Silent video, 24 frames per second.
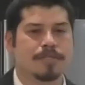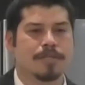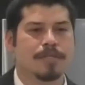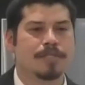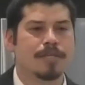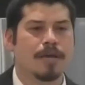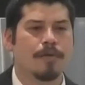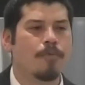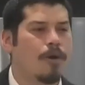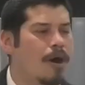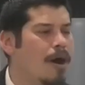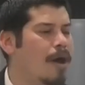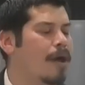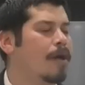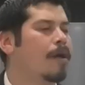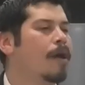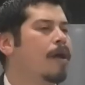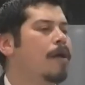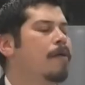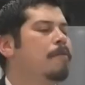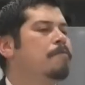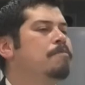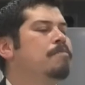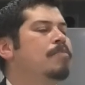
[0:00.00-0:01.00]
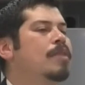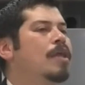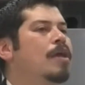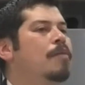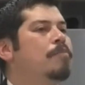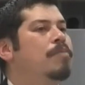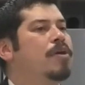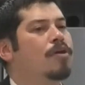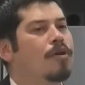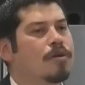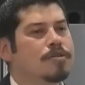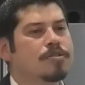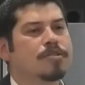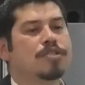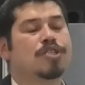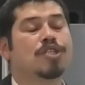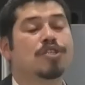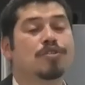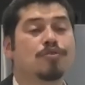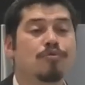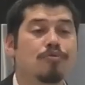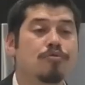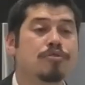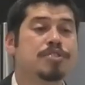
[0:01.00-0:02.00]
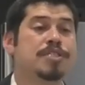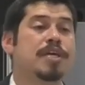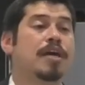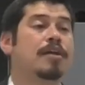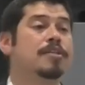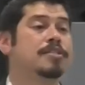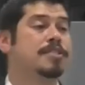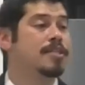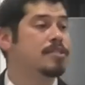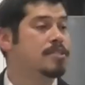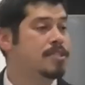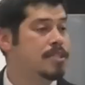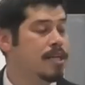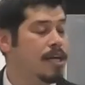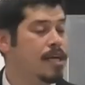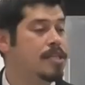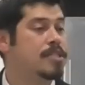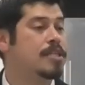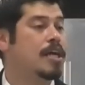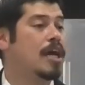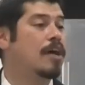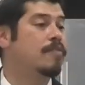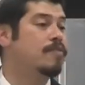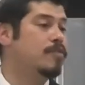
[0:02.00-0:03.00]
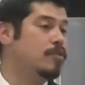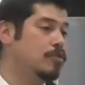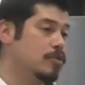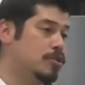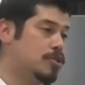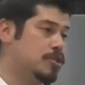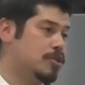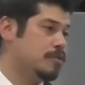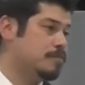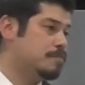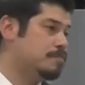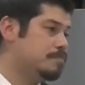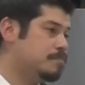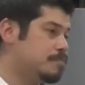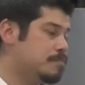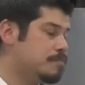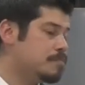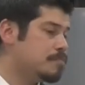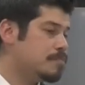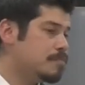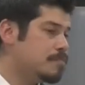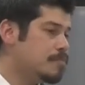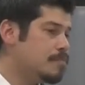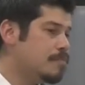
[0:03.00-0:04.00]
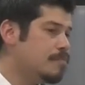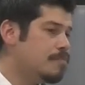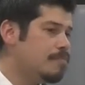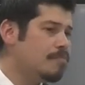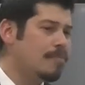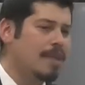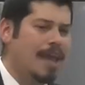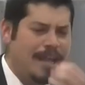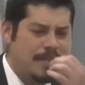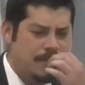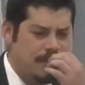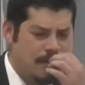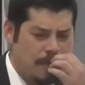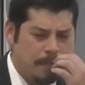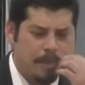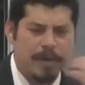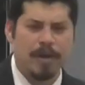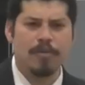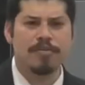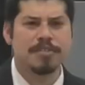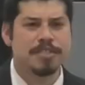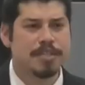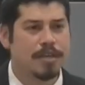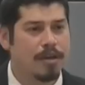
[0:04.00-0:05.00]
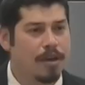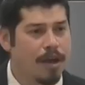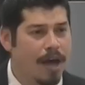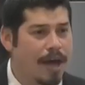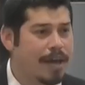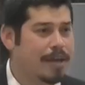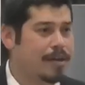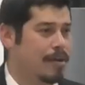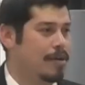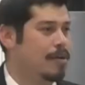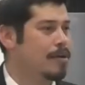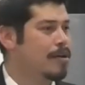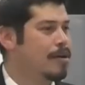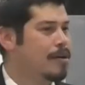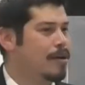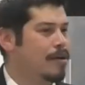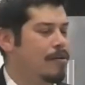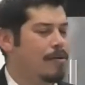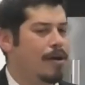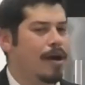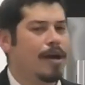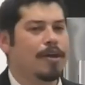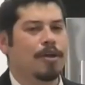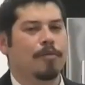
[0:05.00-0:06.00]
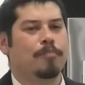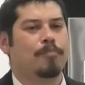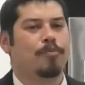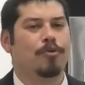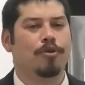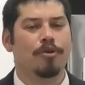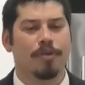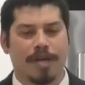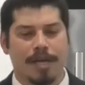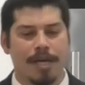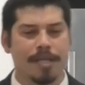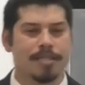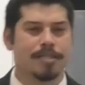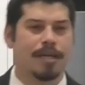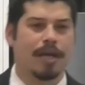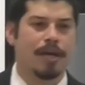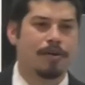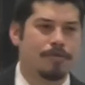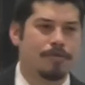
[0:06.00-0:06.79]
And you say, why? Because the school started to teach evolution. And so the parents didn't like it, right? You put your kids in a